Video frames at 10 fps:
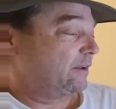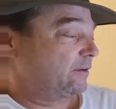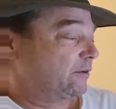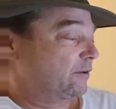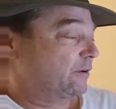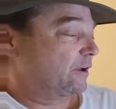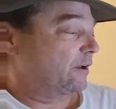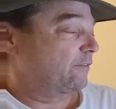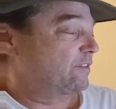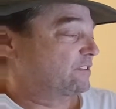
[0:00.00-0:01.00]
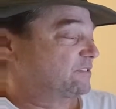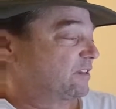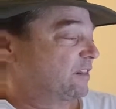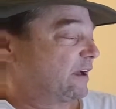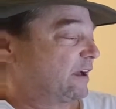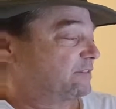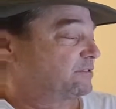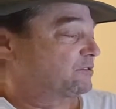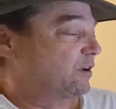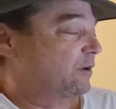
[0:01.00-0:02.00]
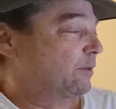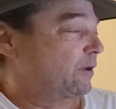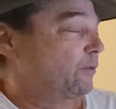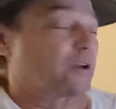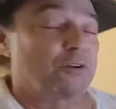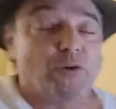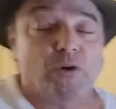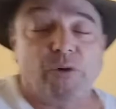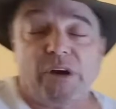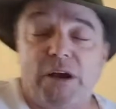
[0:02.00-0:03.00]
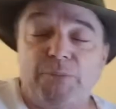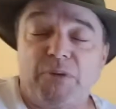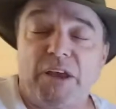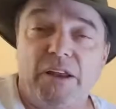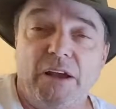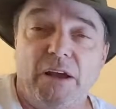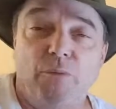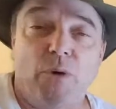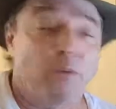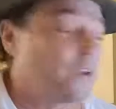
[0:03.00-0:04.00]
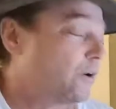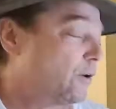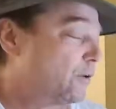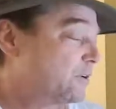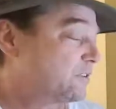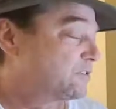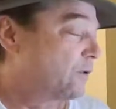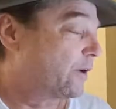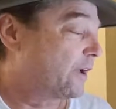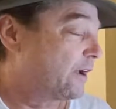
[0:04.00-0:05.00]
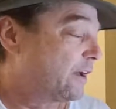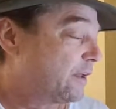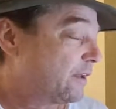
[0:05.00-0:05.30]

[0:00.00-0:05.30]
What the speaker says: or have this live stream and we could do a quick update on what we know is going on.